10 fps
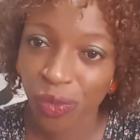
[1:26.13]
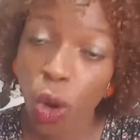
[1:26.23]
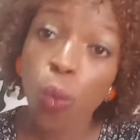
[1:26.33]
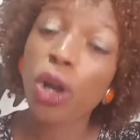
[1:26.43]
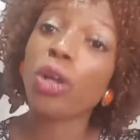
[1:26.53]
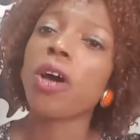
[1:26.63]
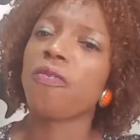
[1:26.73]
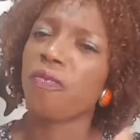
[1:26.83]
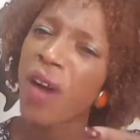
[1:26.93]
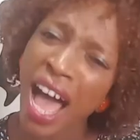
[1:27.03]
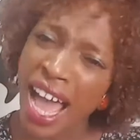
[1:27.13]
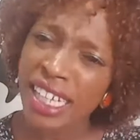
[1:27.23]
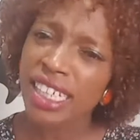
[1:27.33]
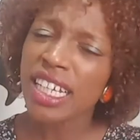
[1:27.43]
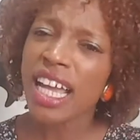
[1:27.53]
We're gonna
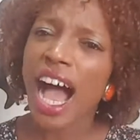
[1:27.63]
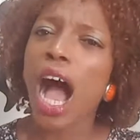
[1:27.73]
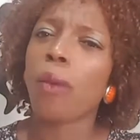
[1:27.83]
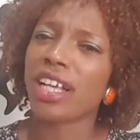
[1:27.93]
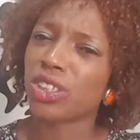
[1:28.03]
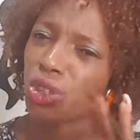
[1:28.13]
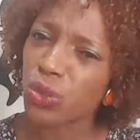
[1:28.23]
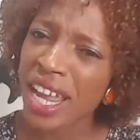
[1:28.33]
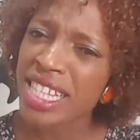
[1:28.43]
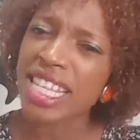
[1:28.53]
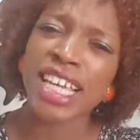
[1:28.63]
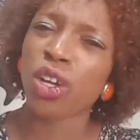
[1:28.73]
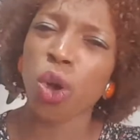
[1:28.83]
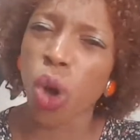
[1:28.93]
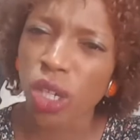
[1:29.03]
find our strength in
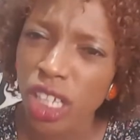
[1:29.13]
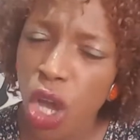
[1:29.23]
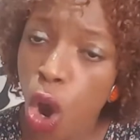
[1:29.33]
God.